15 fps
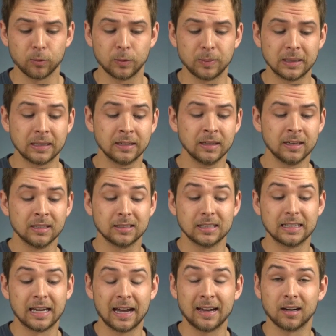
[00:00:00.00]
would be to
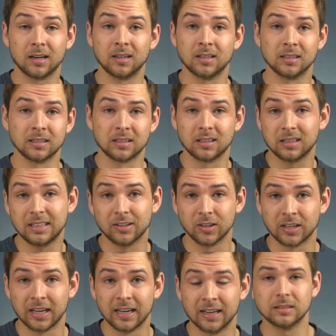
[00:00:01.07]
get a cleaner
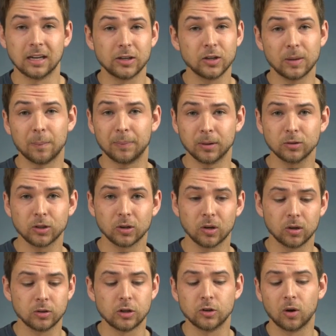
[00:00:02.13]
kit. Now you can build your
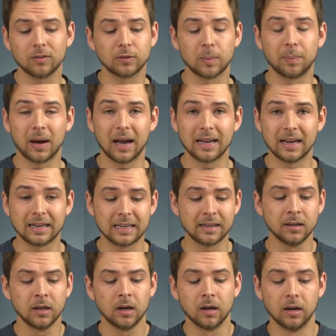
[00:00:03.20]
own, you don't have to buy any,
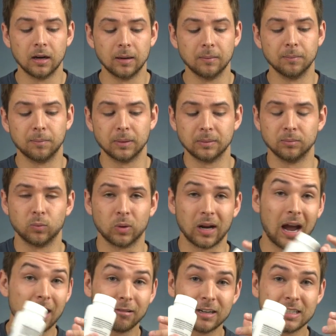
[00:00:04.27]
but what
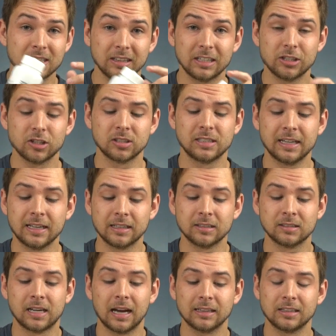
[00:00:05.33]
I recently just did
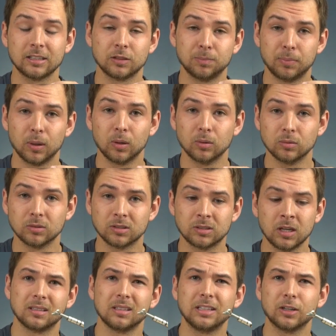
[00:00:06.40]
is got this
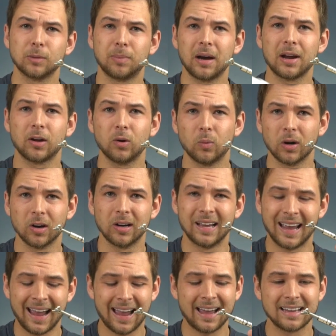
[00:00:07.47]
Bones cleaner bottle where
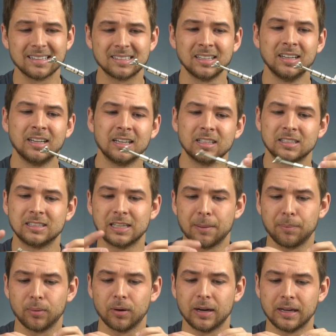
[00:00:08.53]
it has
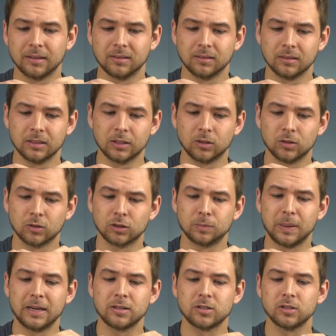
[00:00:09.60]
separate little
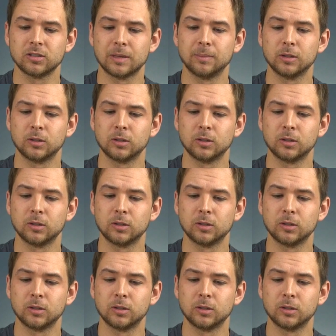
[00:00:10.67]
spacers in